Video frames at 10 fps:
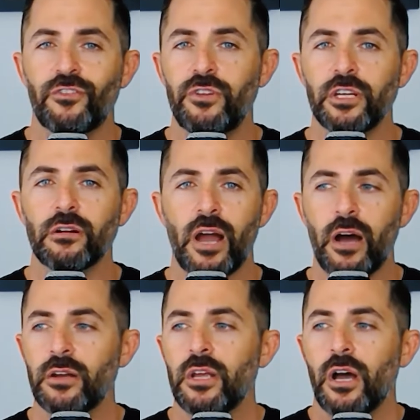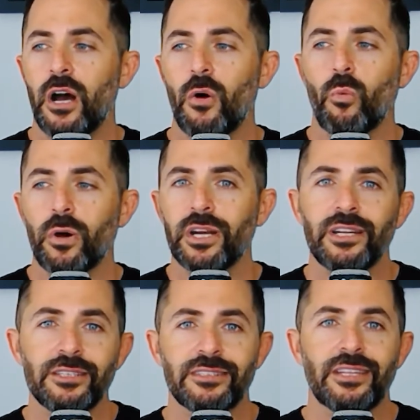figure out uh, what it
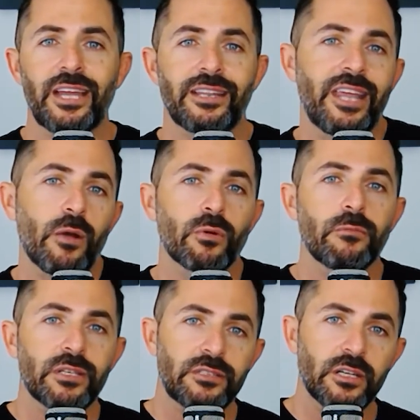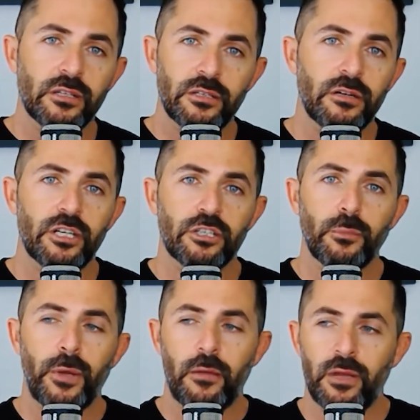is that they were missing on their initial
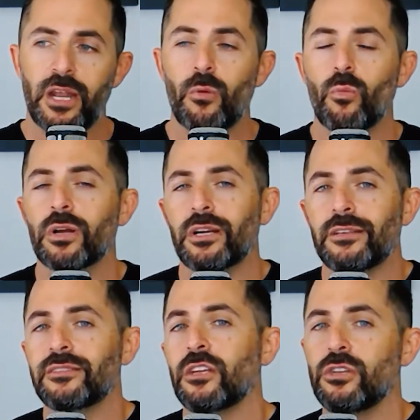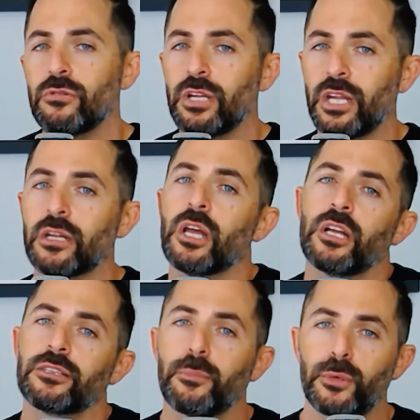payment and what it is that you need
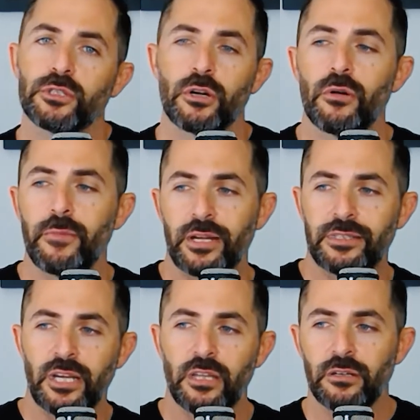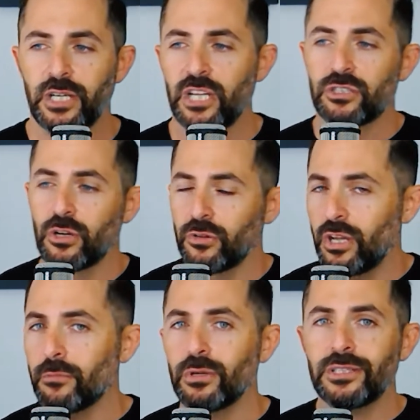to put your home back together again. So,
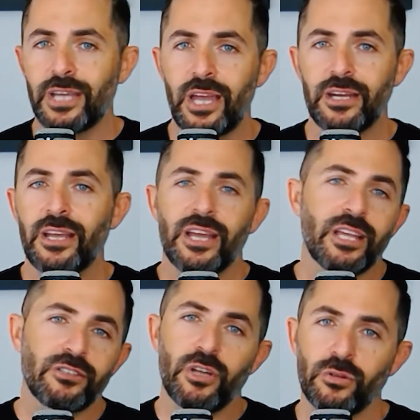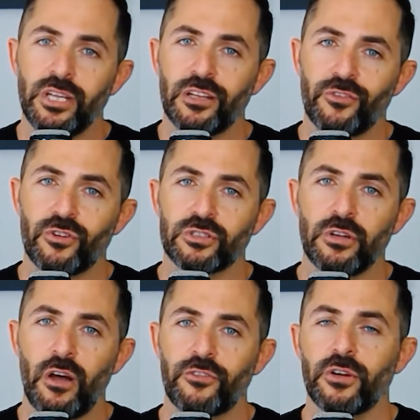number 10 is don't take the first
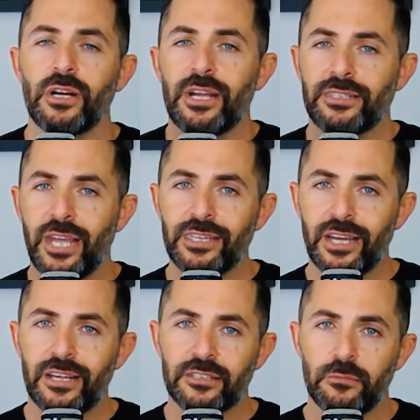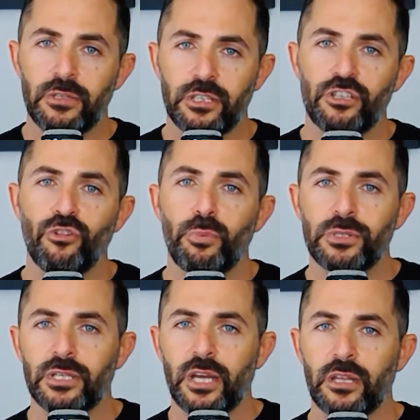offer. Take that estimate that you've put
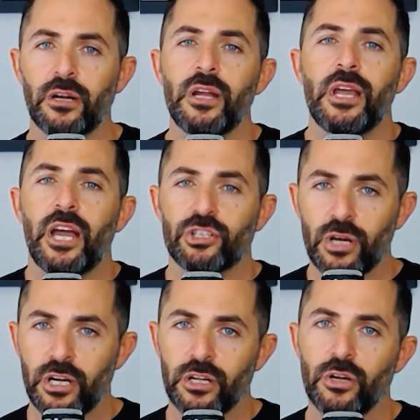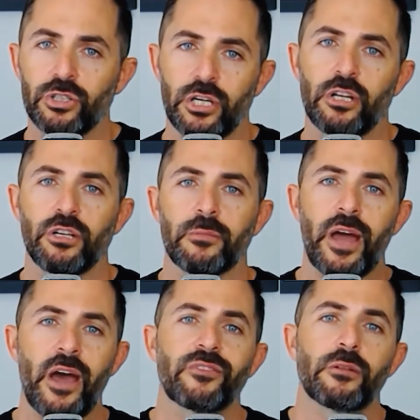together and try to negotiate on your
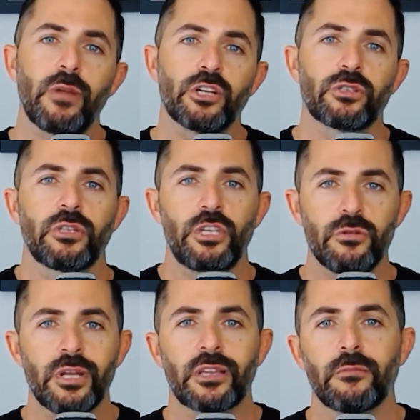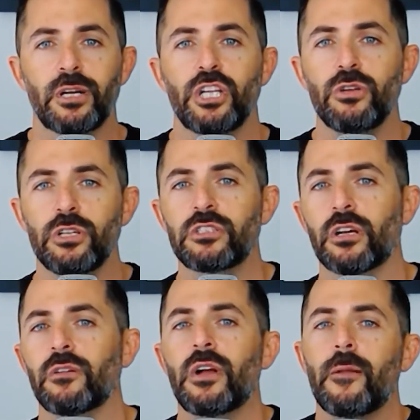behalf to make sure that you get the money you
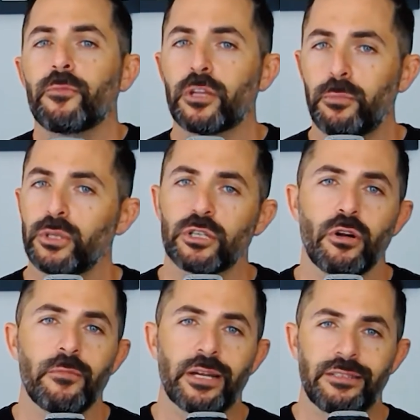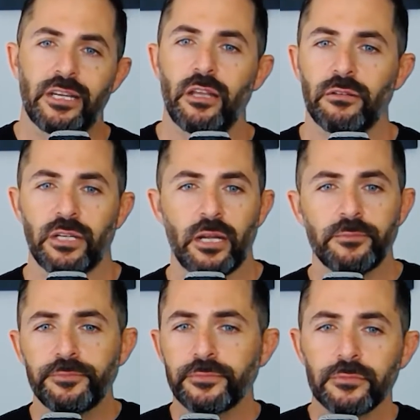deserve to put your home back together again.
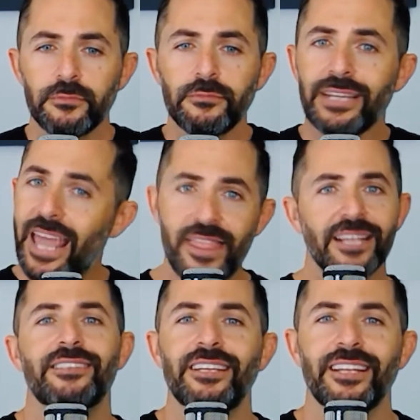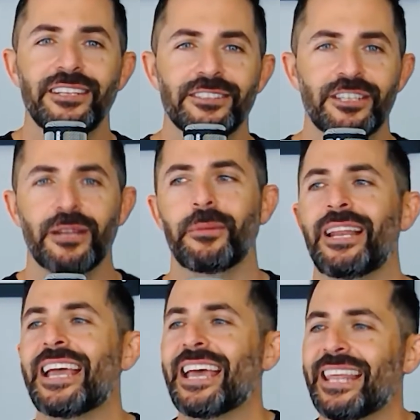And that's it, ladies and
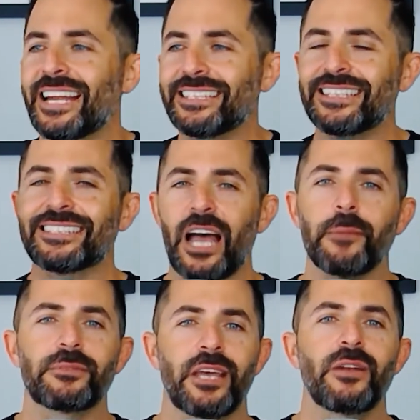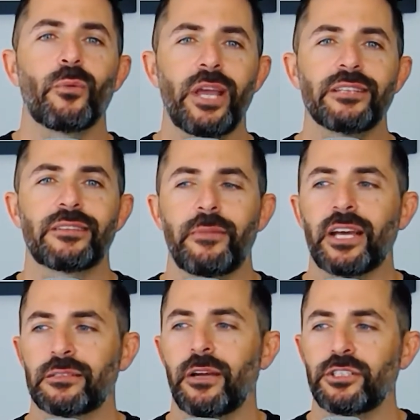gentlemen. That is the top 10 ways to
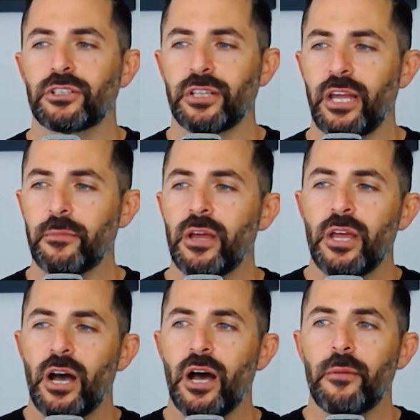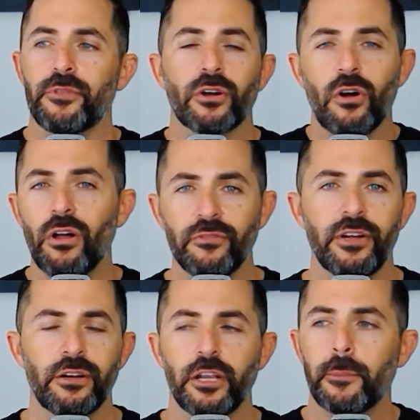maximize your claim. Uh, they're all
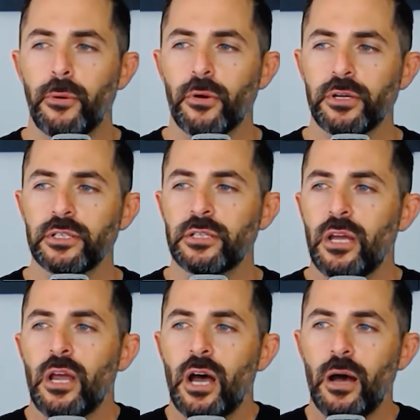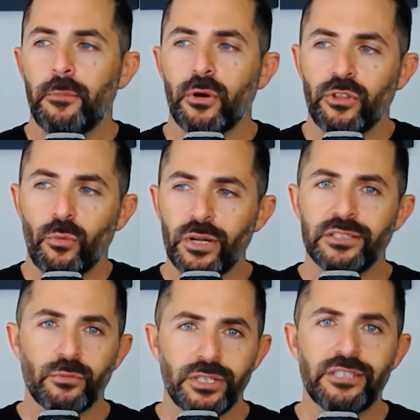very important, uh, but the ones
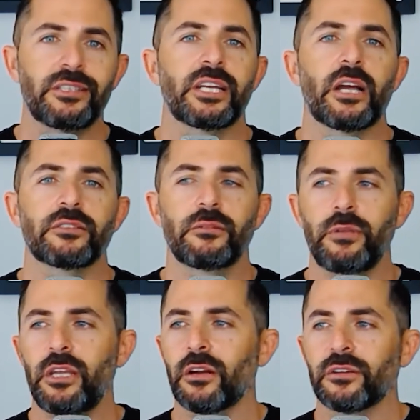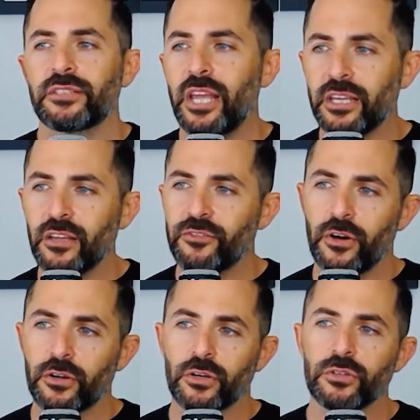that really stick out to me are taking
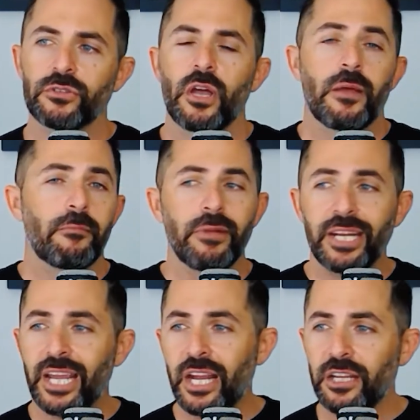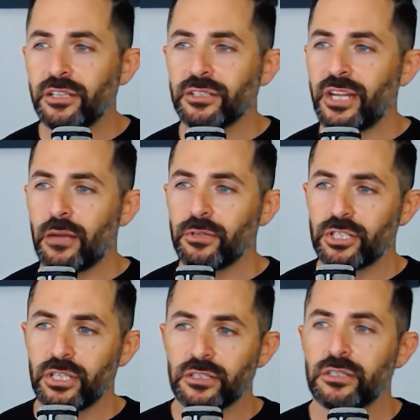photos, mitigating your
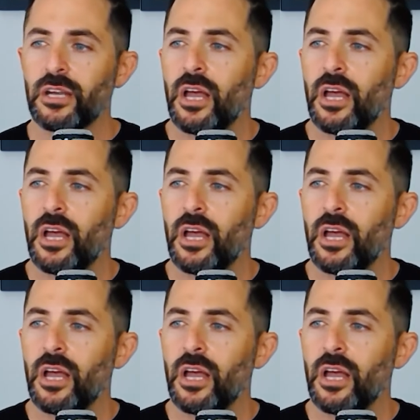damages,